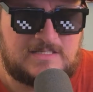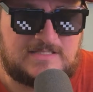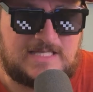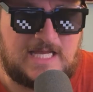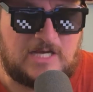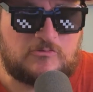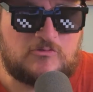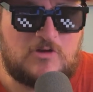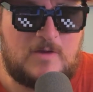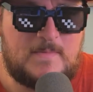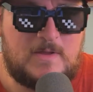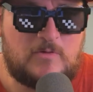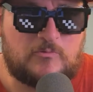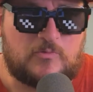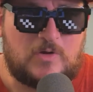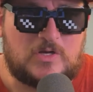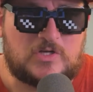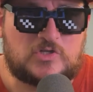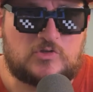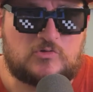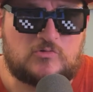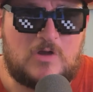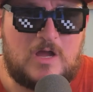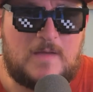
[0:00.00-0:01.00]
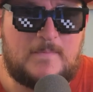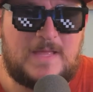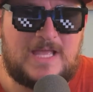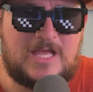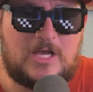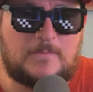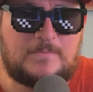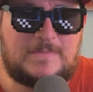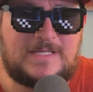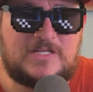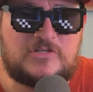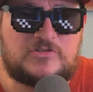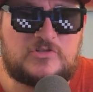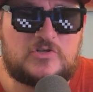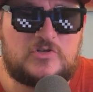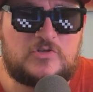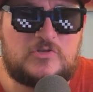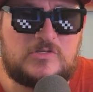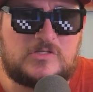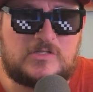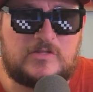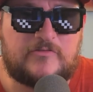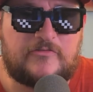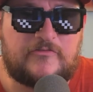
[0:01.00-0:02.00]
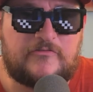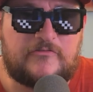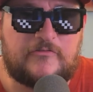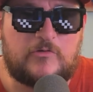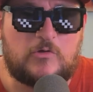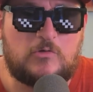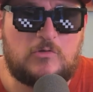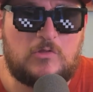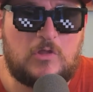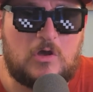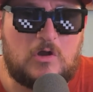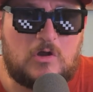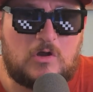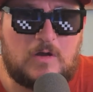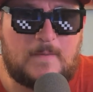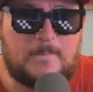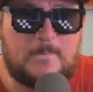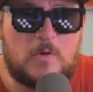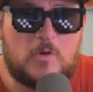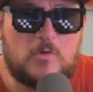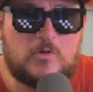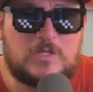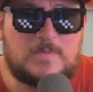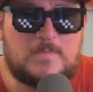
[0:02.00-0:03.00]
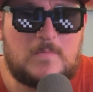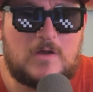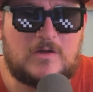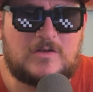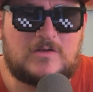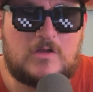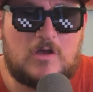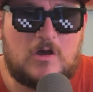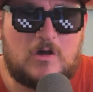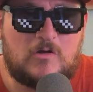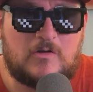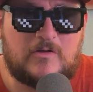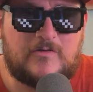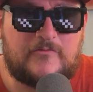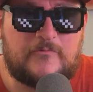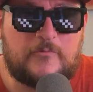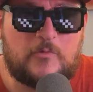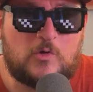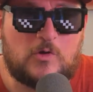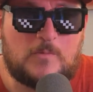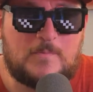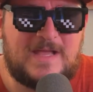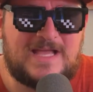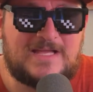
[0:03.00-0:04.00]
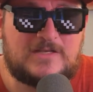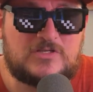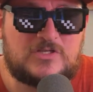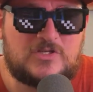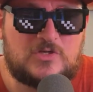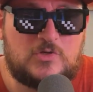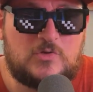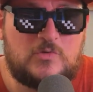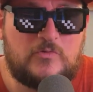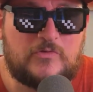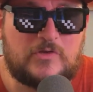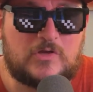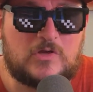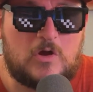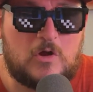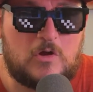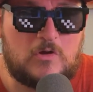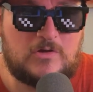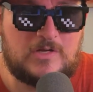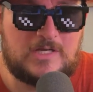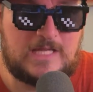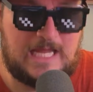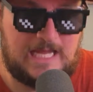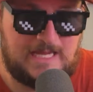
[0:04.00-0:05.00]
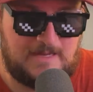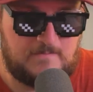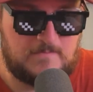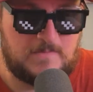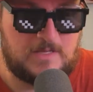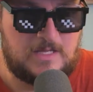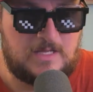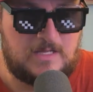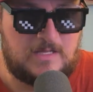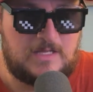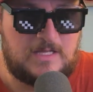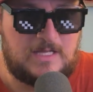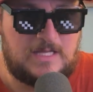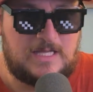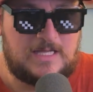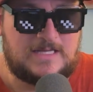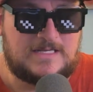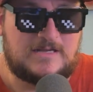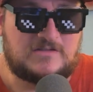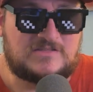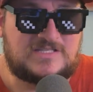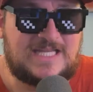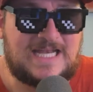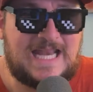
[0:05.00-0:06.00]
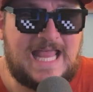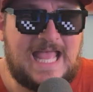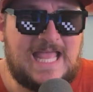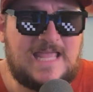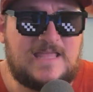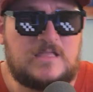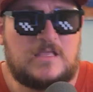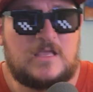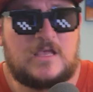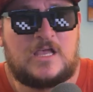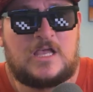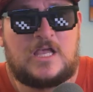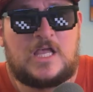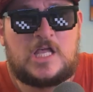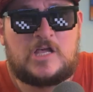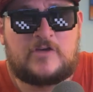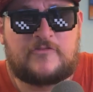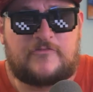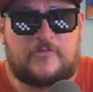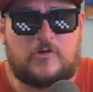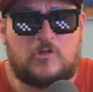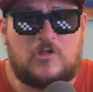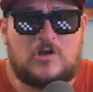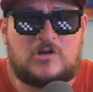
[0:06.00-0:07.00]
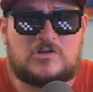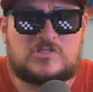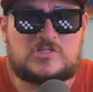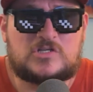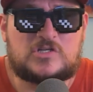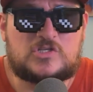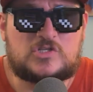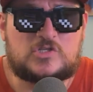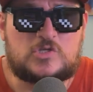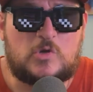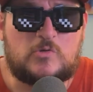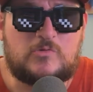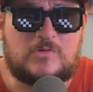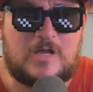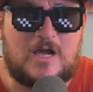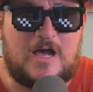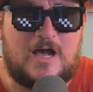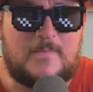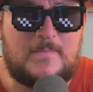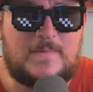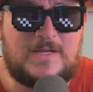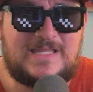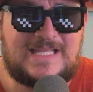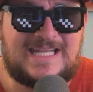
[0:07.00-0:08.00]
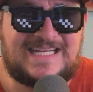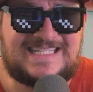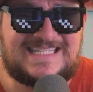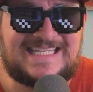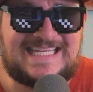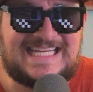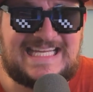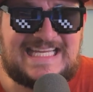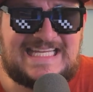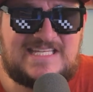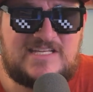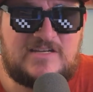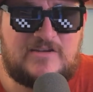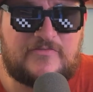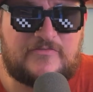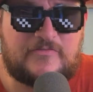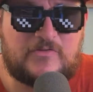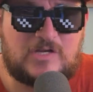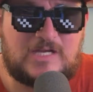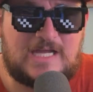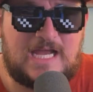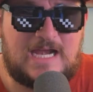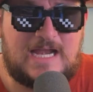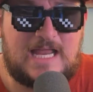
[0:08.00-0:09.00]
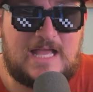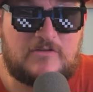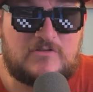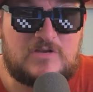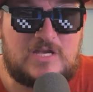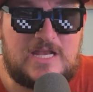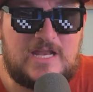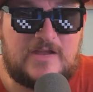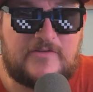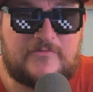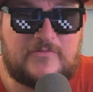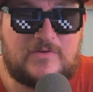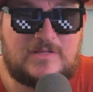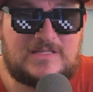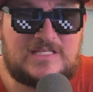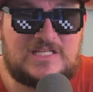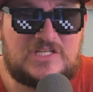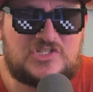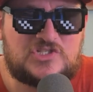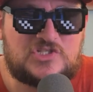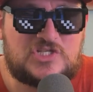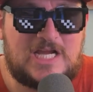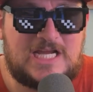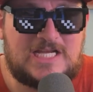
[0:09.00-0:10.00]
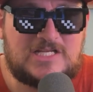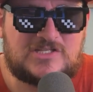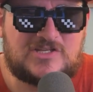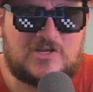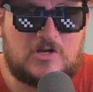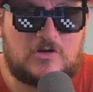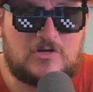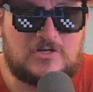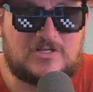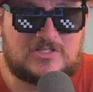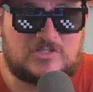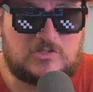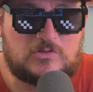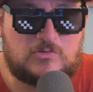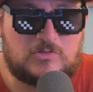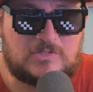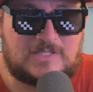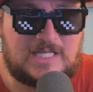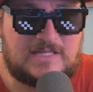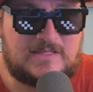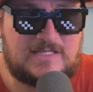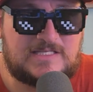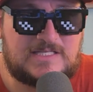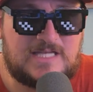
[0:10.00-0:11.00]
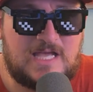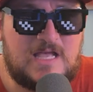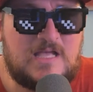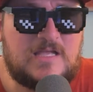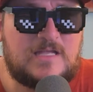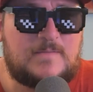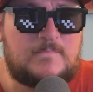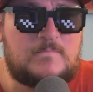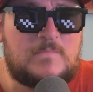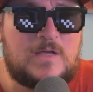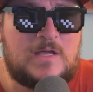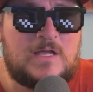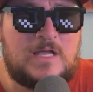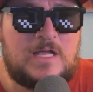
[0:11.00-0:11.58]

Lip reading: Zekrom and Reshiram helped introduce the full art Pokemon card format to the card game. Now today, full arts are so common that it's easy to forget how different these chase cards looked at the time.